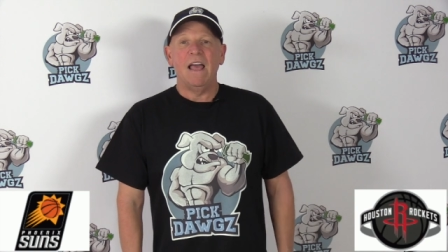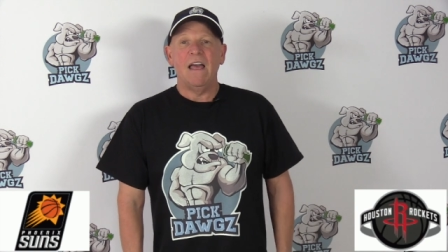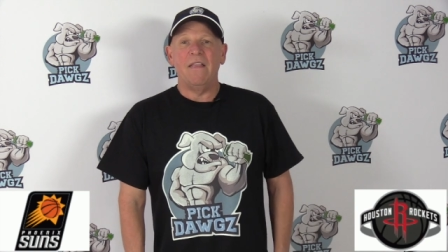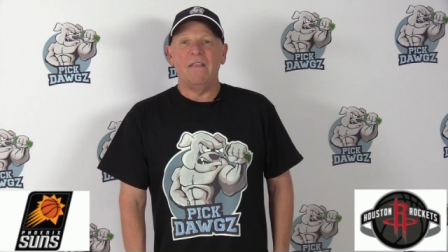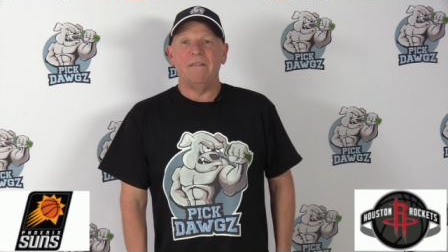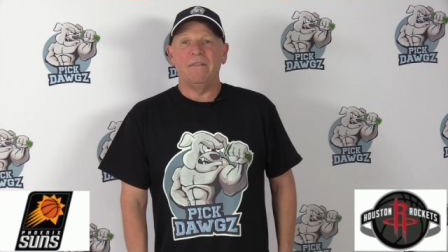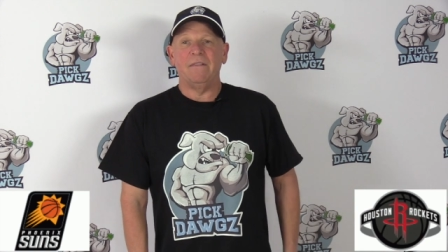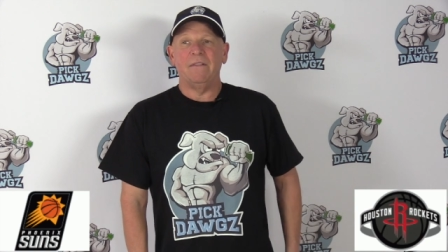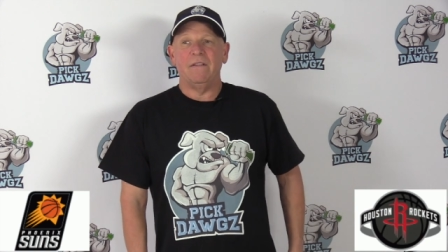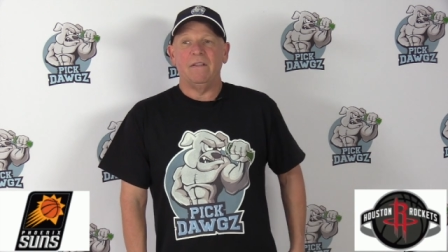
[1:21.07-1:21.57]

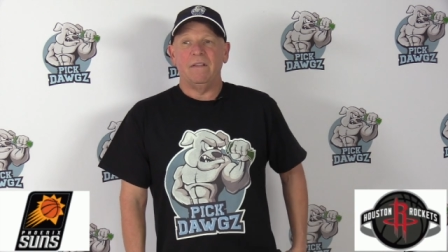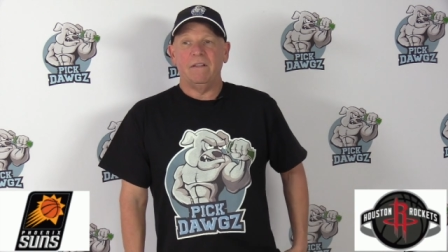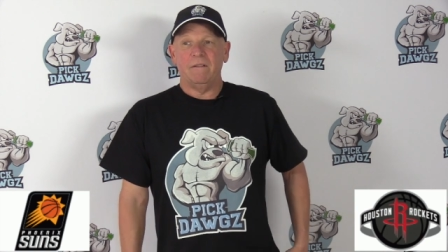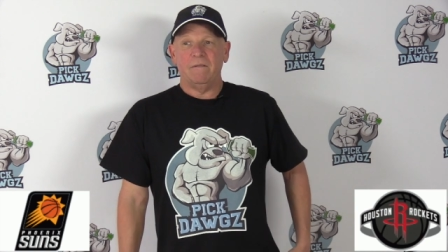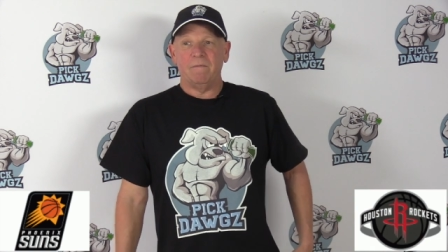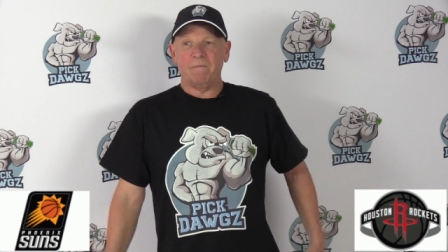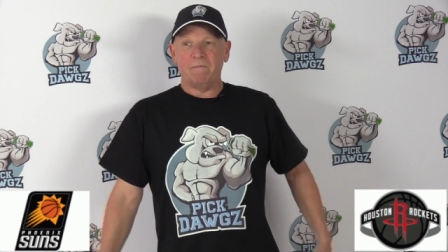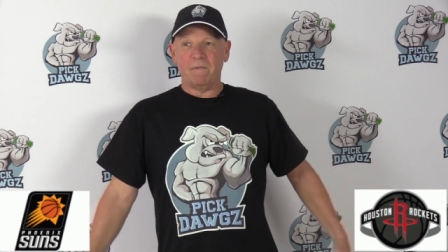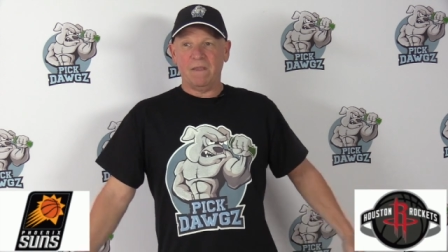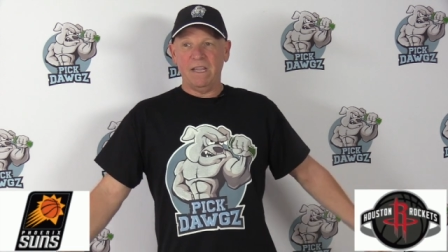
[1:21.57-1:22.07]
And
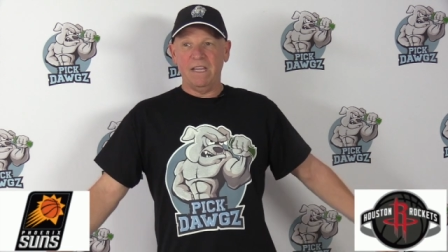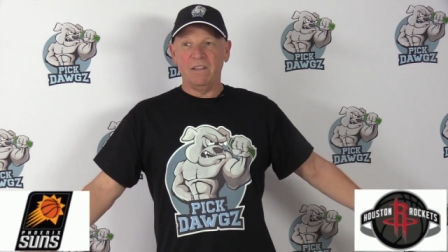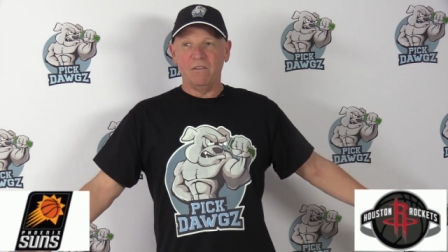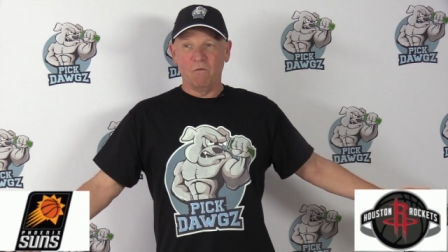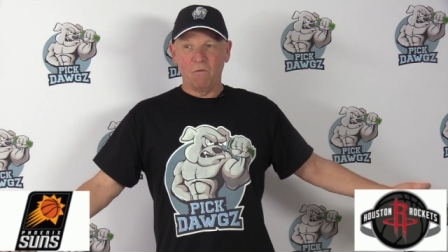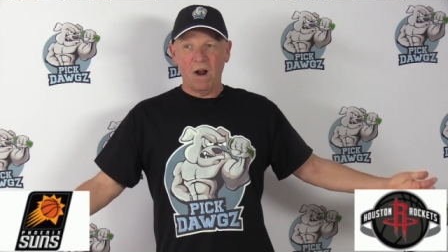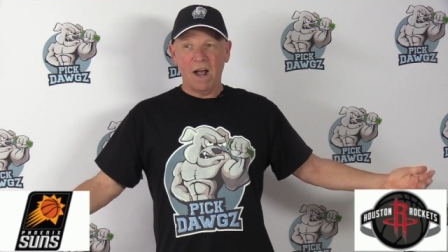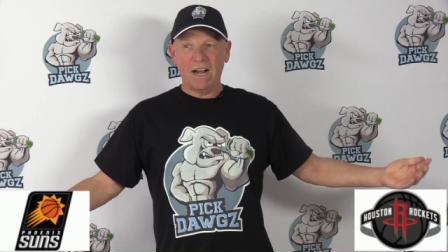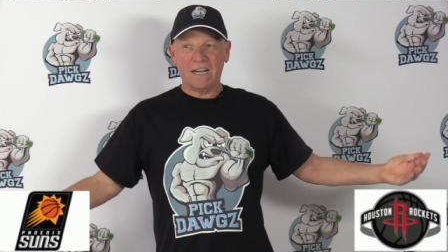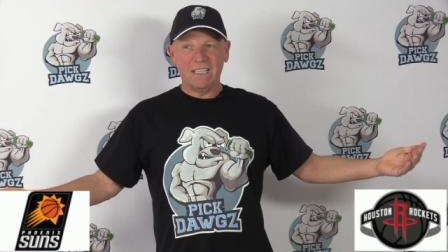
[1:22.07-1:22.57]
in the
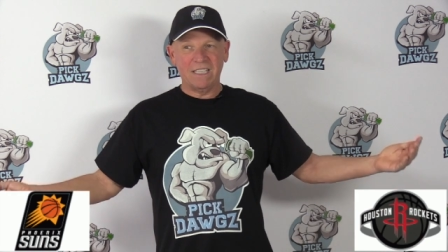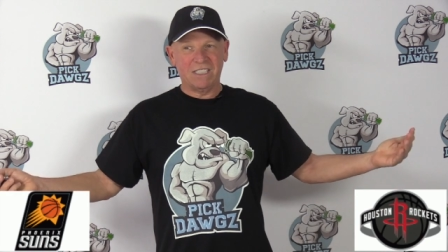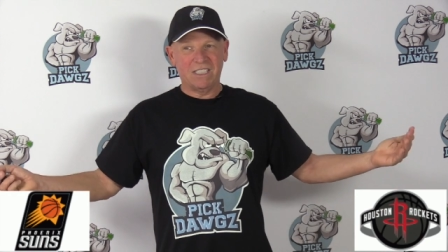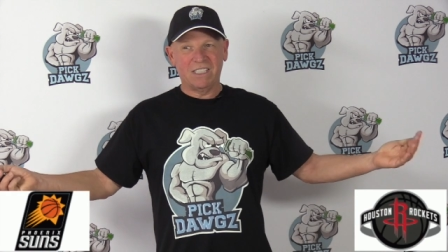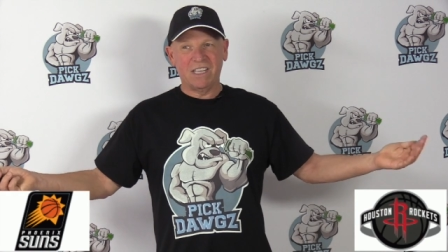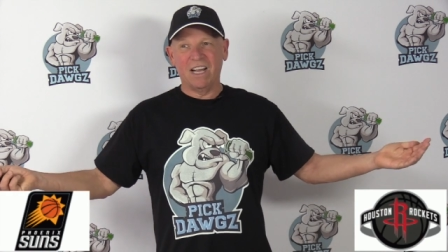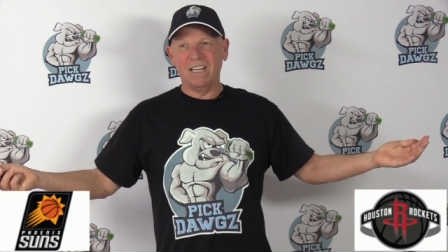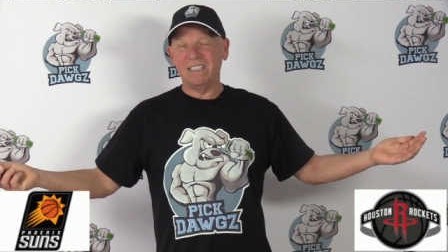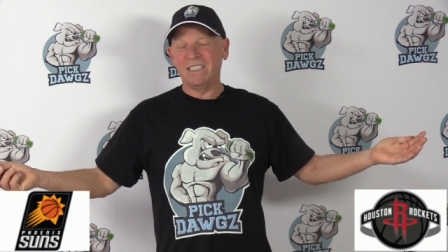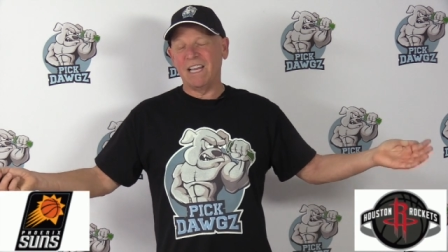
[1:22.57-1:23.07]
Rockets
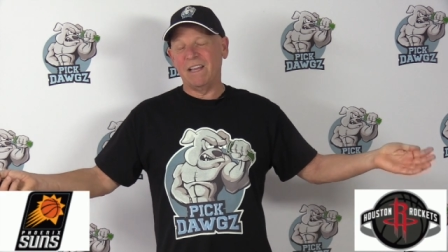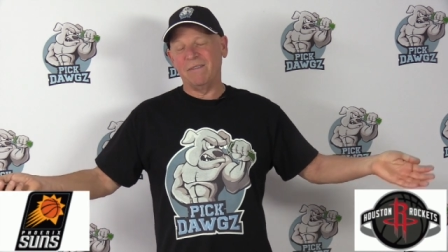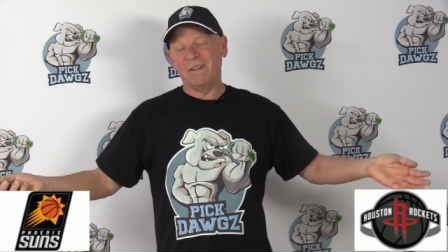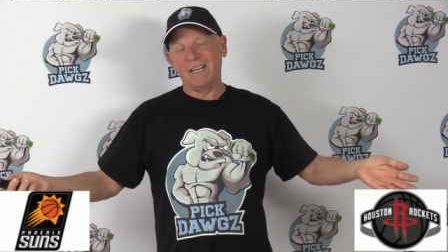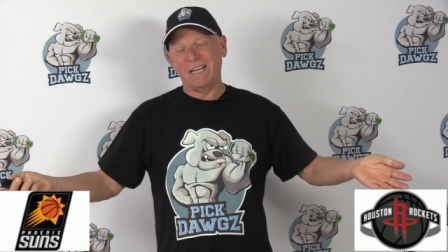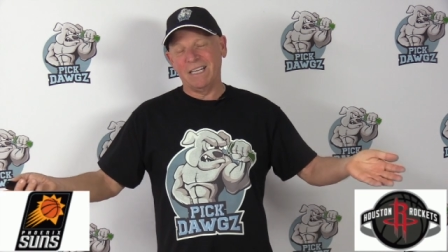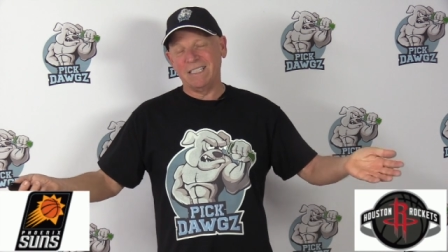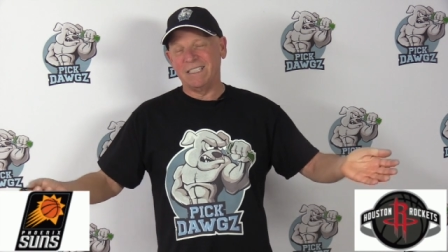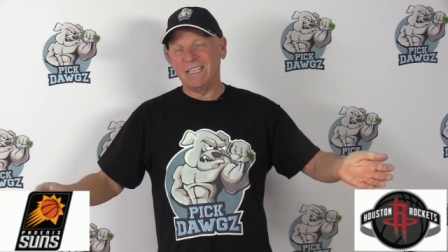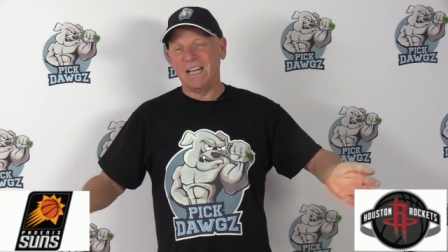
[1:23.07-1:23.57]
Suns game,
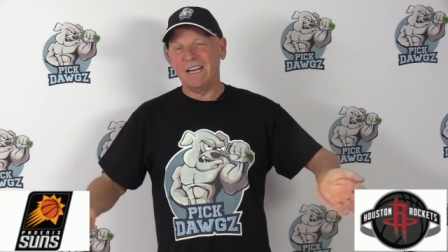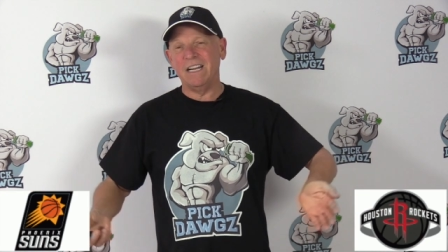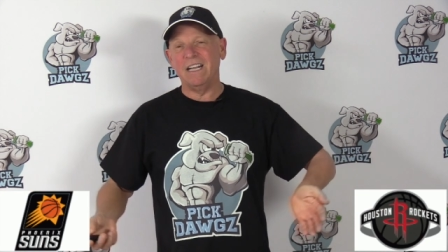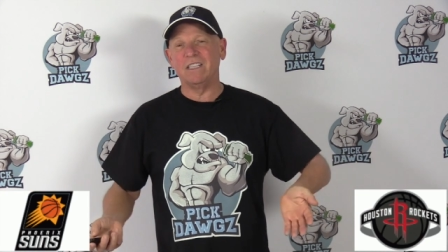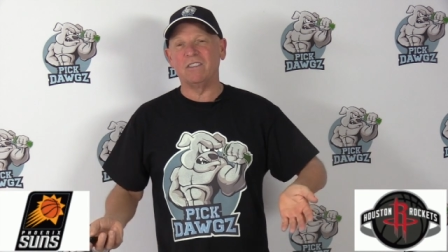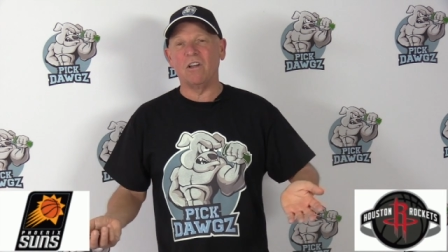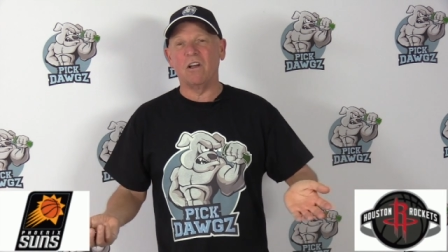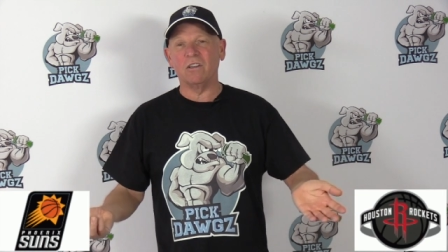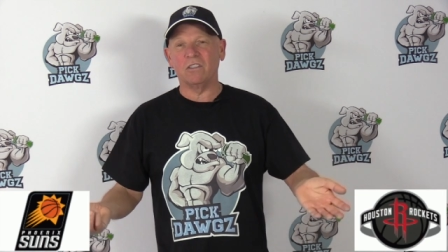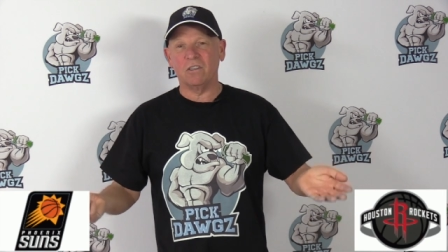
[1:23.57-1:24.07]
like I said,
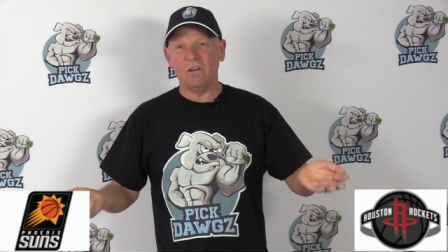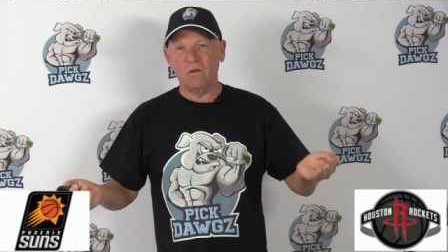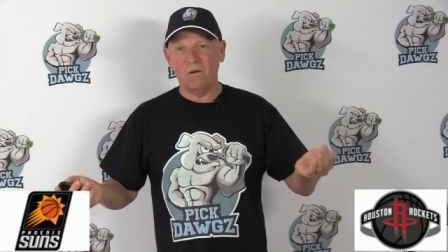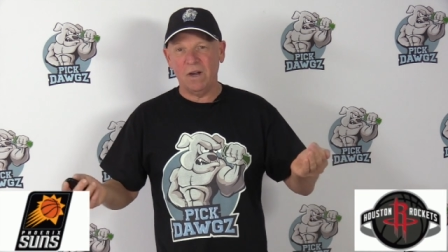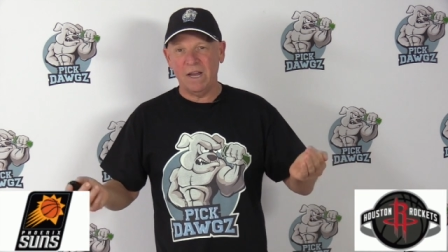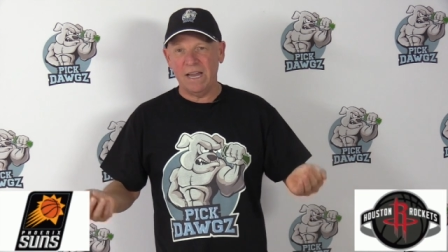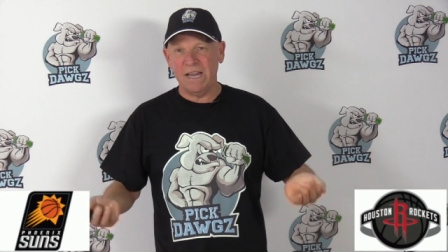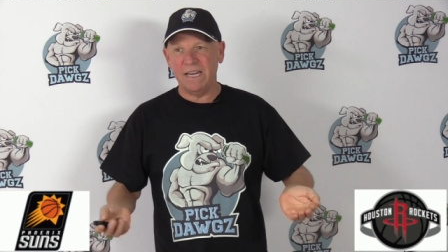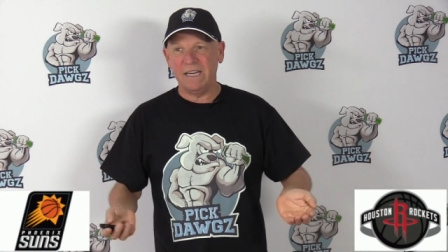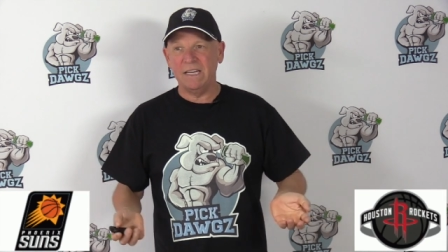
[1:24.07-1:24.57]
it's
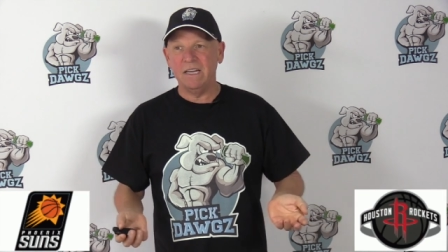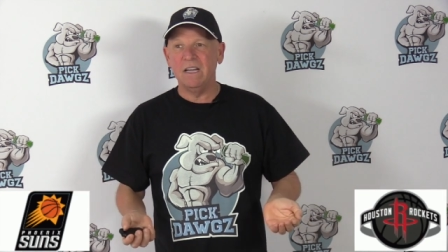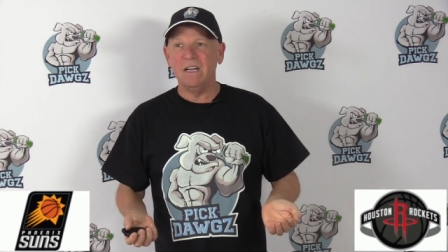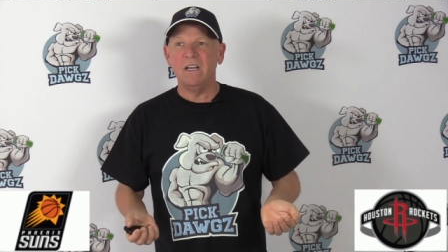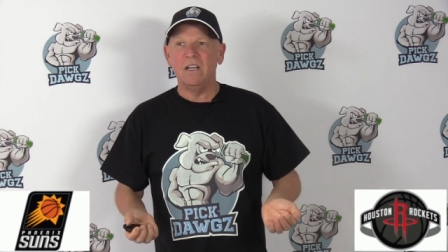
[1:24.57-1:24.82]
also a